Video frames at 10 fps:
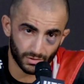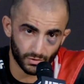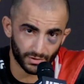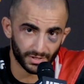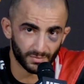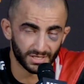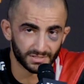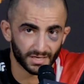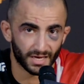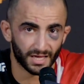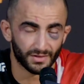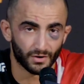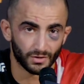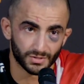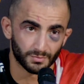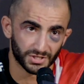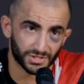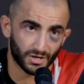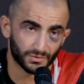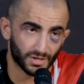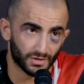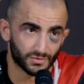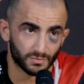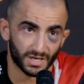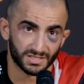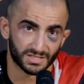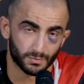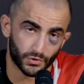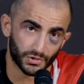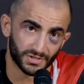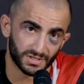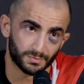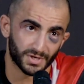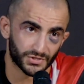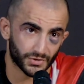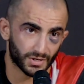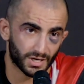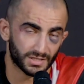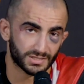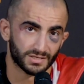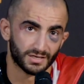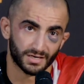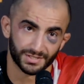corner mess, and also big shout out to my supporters, Petrokas,